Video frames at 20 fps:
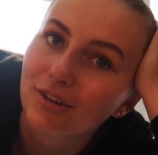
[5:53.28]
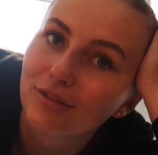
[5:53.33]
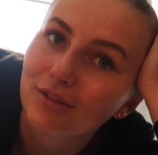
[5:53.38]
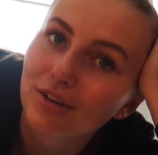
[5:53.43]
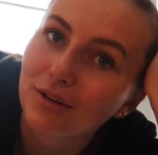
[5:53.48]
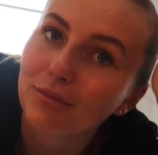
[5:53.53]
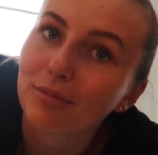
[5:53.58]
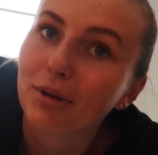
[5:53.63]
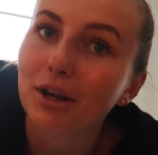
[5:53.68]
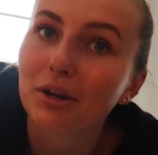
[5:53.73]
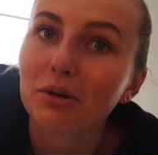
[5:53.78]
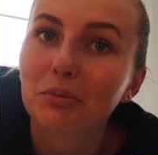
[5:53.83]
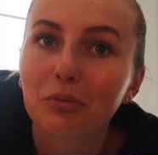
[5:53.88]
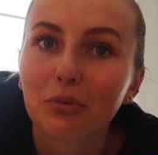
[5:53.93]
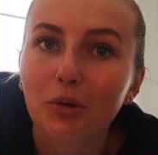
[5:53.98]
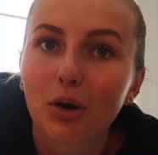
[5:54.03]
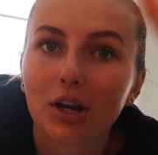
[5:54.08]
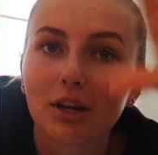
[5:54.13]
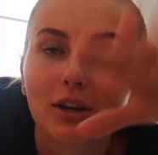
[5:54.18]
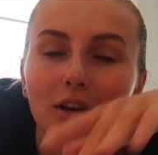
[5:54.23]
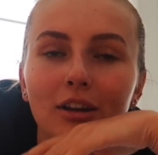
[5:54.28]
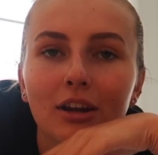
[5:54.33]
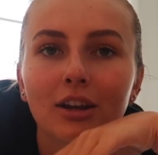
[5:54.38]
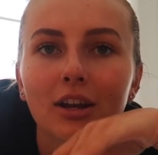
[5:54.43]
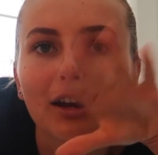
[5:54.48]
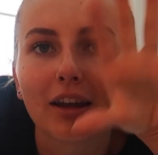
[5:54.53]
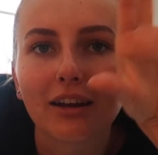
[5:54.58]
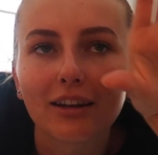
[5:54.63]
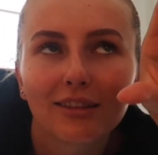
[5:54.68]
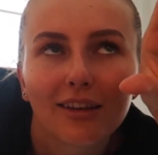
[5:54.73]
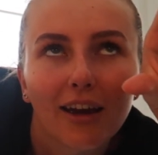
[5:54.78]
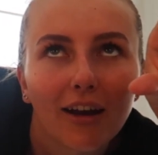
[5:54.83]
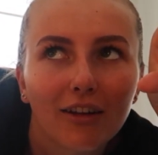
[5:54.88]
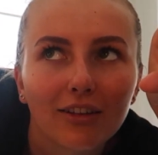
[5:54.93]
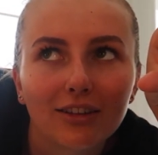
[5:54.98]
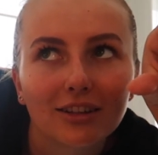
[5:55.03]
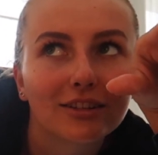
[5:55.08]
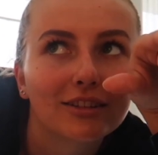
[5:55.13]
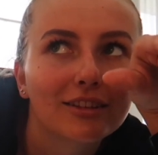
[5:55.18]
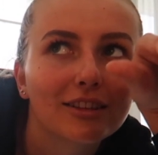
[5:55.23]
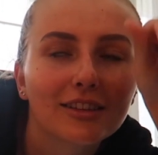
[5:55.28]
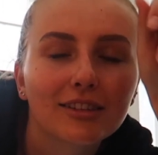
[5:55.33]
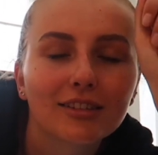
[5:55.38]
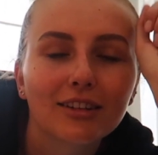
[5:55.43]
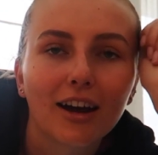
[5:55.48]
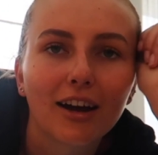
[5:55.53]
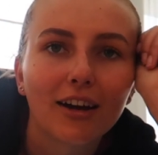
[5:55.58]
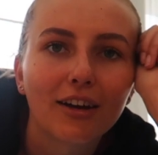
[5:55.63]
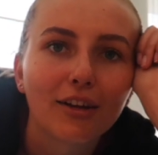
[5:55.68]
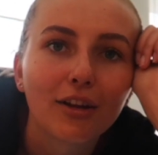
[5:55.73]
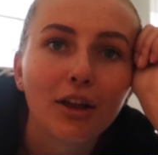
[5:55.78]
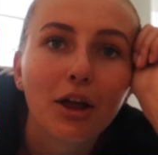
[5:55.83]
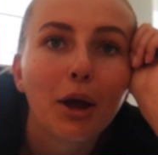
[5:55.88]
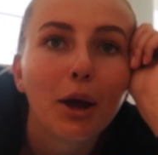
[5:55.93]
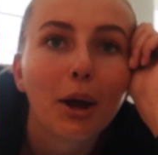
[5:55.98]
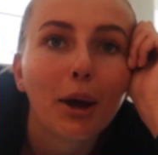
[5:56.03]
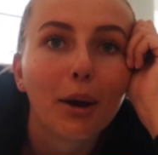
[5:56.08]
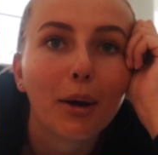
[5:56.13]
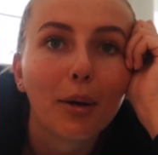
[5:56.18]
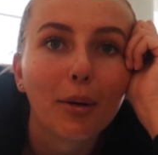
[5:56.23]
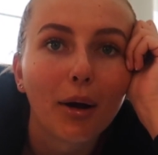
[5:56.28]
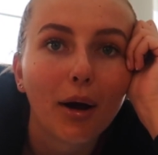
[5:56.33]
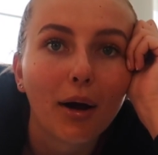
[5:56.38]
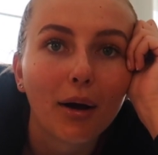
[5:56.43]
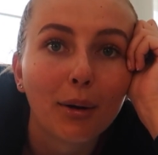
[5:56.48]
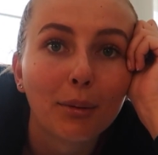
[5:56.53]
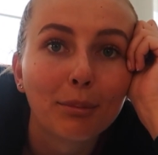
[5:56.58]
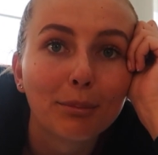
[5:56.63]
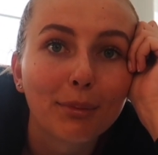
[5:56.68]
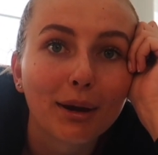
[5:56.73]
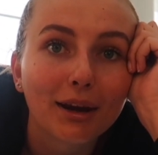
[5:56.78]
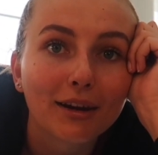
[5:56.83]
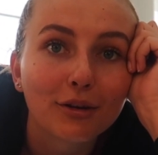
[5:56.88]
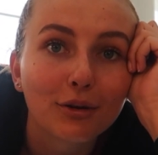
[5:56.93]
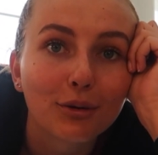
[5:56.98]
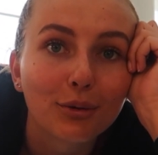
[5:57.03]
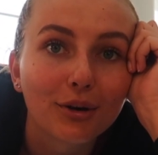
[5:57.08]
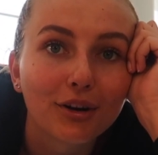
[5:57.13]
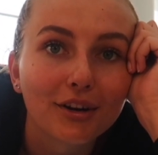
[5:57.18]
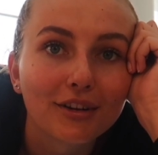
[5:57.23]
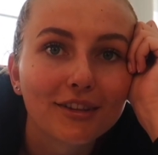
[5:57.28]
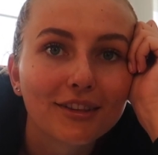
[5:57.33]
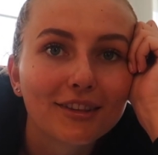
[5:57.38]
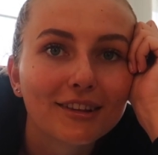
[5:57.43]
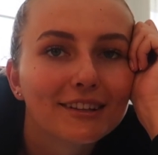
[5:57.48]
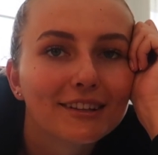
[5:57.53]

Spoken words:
I'm gonna make one Italian style main course.